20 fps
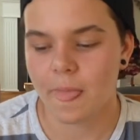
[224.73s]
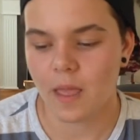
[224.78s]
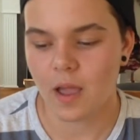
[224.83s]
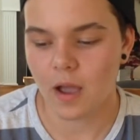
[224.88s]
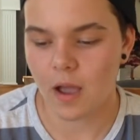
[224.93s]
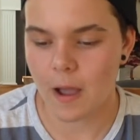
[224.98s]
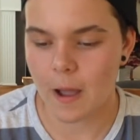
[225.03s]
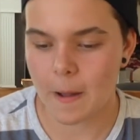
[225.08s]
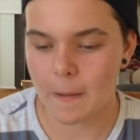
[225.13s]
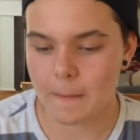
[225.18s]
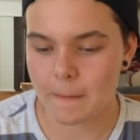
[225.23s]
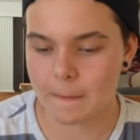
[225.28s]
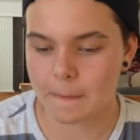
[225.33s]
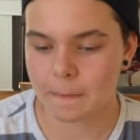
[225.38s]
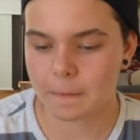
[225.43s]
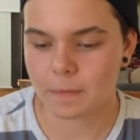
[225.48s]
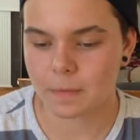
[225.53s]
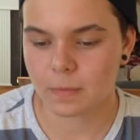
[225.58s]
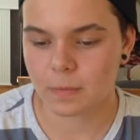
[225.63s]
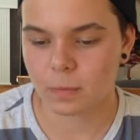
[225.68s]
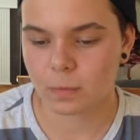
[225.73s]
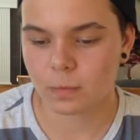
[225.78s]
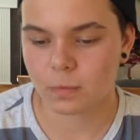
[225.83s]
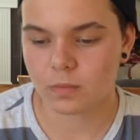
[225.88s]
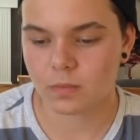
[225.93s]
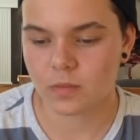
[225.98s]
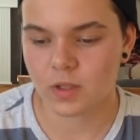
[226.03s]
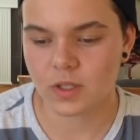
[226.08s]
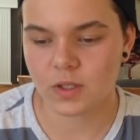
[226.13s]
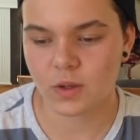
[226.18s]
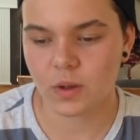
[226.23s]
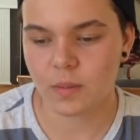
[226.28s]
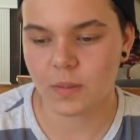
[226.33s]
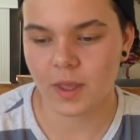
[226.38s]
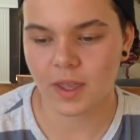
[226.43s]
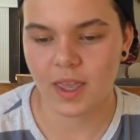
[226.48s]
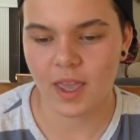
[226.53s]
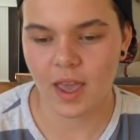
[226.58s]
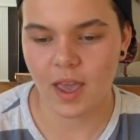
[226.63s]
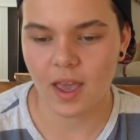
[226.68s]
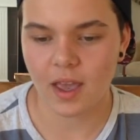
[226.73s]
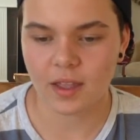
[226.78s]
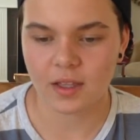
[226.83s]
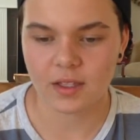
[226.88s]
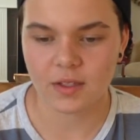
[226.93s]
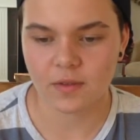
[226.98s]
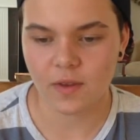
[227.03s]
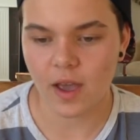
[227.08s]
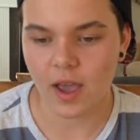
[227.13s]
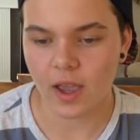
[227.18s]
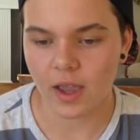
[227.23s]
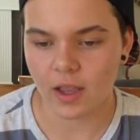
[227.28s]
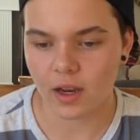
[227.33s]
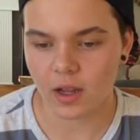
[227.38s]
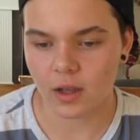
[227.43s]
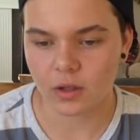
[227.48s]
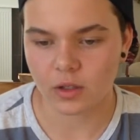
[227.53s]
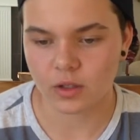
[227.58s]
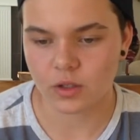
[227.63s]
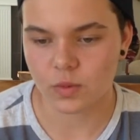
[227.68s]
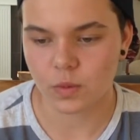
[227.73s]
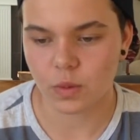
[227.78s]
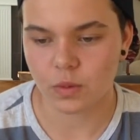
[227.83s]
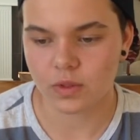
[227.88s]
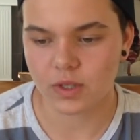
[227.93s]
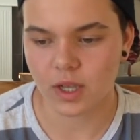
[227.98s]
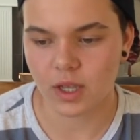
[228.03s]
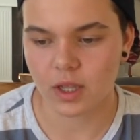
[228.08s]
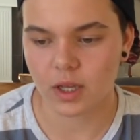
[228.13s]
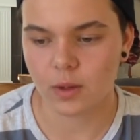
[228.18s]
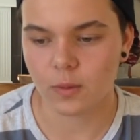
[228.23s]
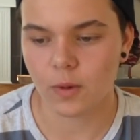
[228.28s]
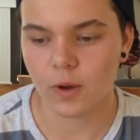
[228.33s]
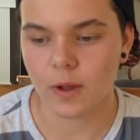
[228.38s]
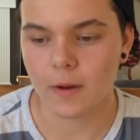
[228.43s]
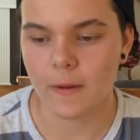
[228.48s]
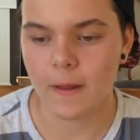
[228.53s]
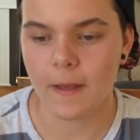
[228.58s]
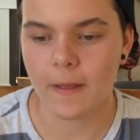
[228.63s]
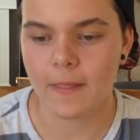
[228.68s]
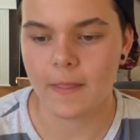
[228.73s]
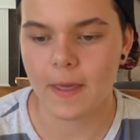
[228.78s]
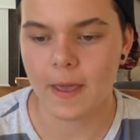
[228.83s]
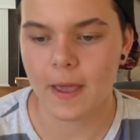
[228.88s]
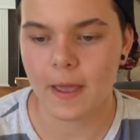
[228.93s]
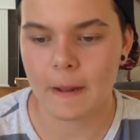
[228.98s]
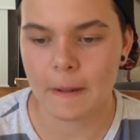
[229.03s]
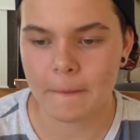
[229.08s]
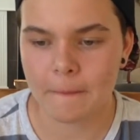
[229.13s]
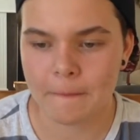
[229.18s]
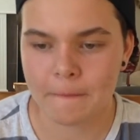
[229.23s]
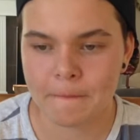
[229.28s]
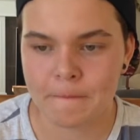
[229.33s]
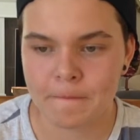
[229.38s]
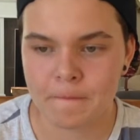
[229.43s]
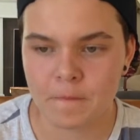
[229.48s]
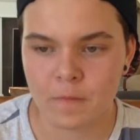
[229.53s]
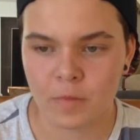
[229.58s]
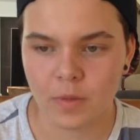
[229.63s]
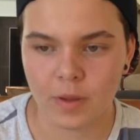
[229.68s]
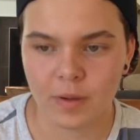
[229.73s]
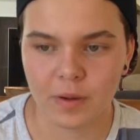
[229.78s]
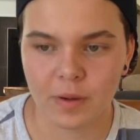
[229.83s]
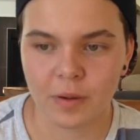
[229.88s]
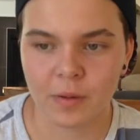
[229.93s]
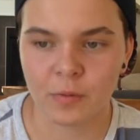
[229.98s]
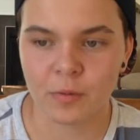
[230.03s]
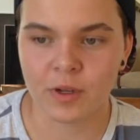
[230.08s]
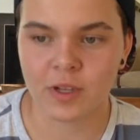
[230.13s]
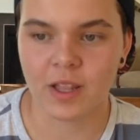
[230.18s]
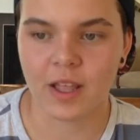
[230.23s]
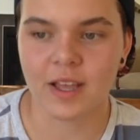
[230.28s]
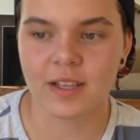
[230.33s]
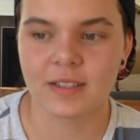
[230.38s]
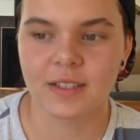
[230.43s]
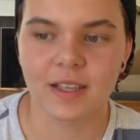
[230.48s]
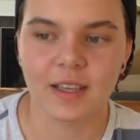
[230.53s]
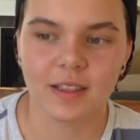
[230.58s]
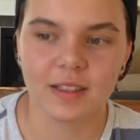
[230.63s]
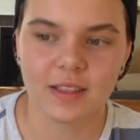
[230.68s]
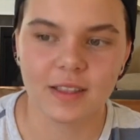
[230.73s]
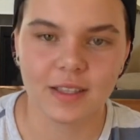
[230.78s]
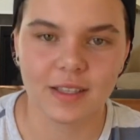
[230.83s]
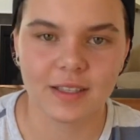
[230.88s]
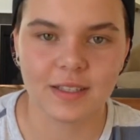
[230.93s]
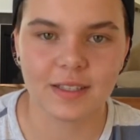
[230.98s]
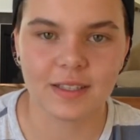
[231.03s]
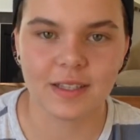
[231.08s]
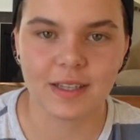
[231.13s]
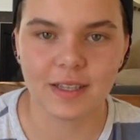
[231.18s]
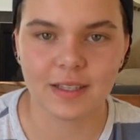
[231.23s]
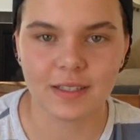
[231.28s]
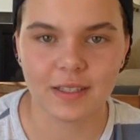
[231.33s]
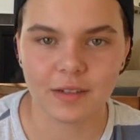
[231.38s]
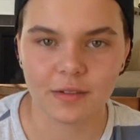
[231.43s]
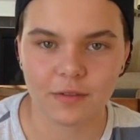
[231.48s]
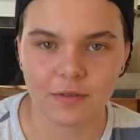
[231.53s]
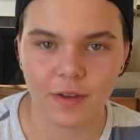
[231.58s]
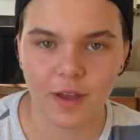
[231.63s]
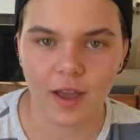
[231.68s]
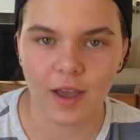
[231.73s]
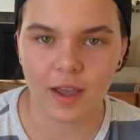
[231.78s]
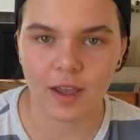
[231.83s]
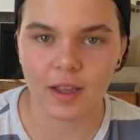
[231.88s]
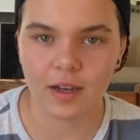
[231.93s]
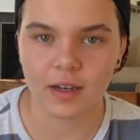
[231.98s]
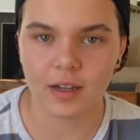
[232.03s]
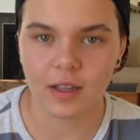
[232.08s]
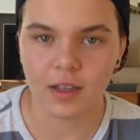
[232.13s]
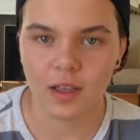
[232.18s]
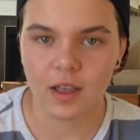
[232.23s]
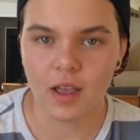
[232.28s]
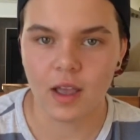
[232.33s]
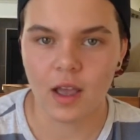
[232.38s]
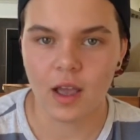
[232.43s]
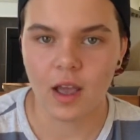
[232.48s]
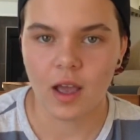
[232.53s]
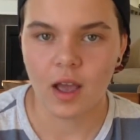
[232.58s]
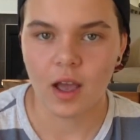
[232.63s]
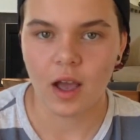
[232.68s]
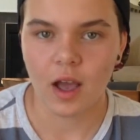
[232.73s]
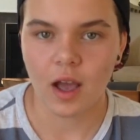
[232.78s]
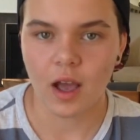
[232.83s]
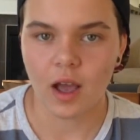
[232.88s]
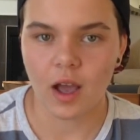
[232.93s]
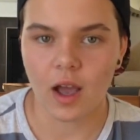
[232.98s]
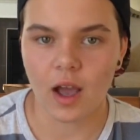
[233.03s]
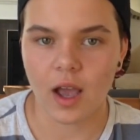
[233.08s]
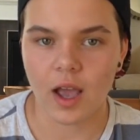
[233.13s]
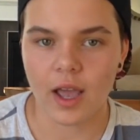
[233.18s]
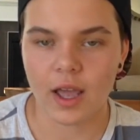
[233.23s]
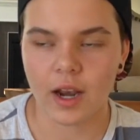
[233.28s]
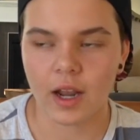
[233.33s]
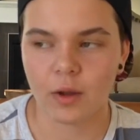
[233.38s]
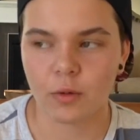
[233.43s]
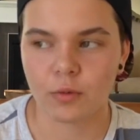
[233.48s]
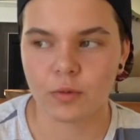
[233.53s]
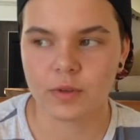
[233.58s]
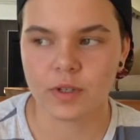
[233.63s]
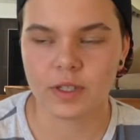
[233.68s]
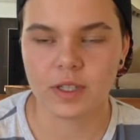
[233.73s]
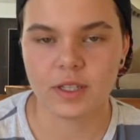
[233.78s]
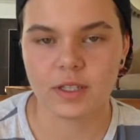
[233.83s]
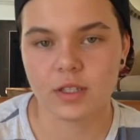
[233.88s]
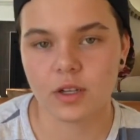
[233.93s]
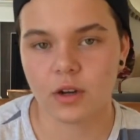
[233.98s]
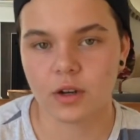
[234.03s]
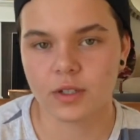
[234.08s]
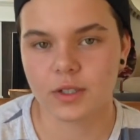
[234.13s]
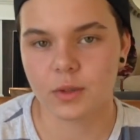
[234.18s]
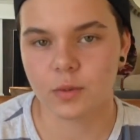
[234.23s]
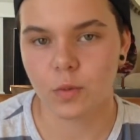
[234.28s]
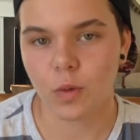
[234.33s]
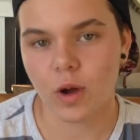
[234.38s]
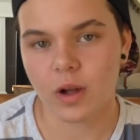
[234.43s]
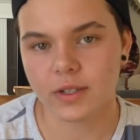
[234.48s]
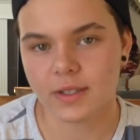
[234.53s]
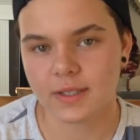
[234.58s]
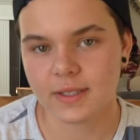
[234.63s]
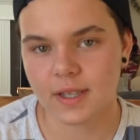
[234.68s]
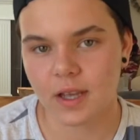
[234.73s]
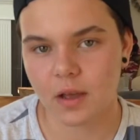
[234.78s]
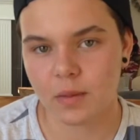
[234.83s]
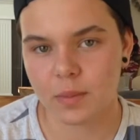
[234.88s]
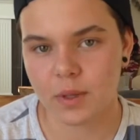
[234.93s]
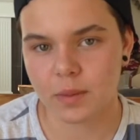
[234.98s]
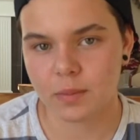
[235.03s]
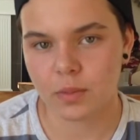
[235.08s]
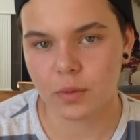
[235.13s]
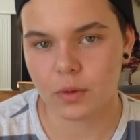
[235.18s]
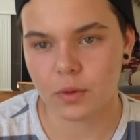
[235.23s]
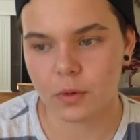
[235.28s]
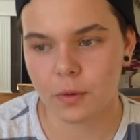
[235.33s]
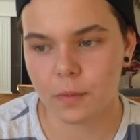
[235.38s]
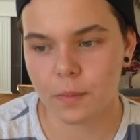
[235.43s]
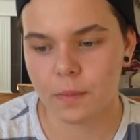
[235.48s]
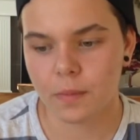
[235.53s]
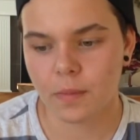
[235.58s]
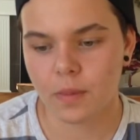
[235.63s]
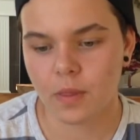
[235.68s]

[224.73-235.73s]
And so I'm like, yeah, it's fine. I just won't tell anyone. And then I realized this isn't fine. And I really started to want to tell people.